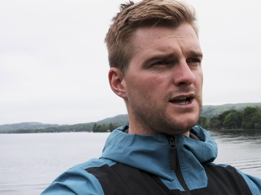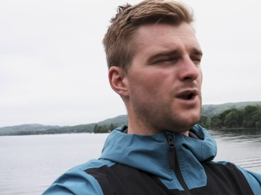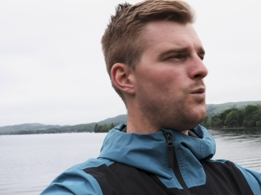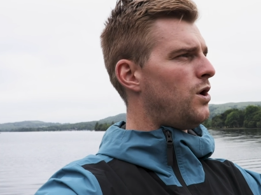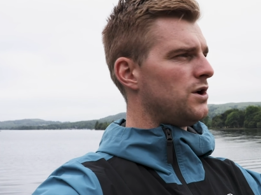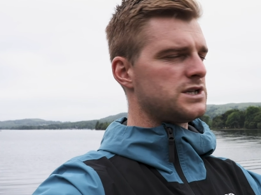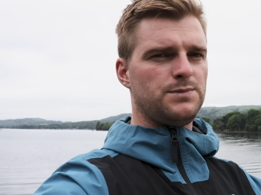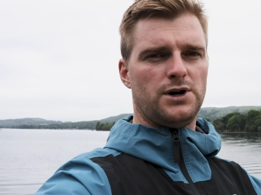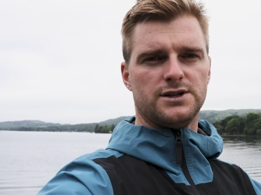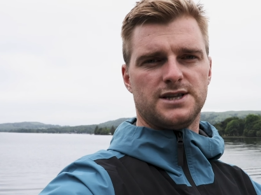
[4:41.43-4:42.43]
kind of water
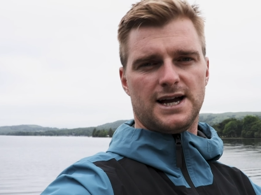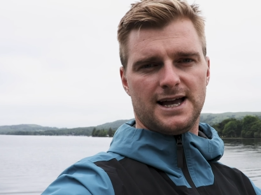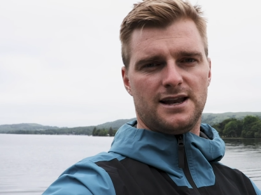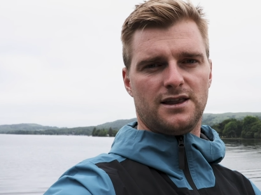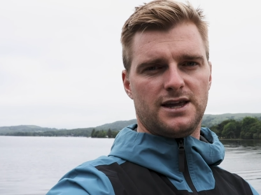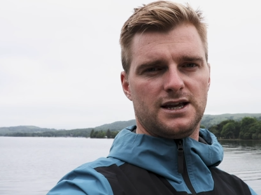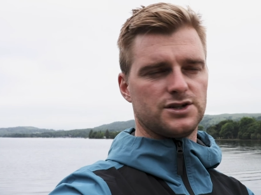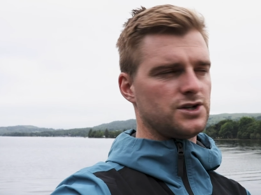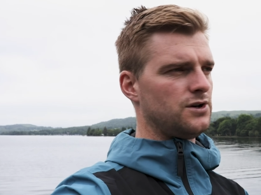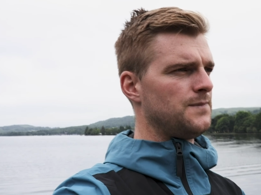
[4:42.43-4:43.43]
sports, that kind of thing,
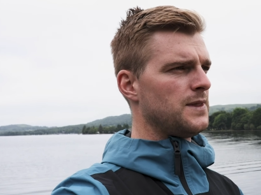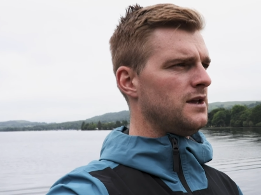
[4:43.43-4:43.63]
so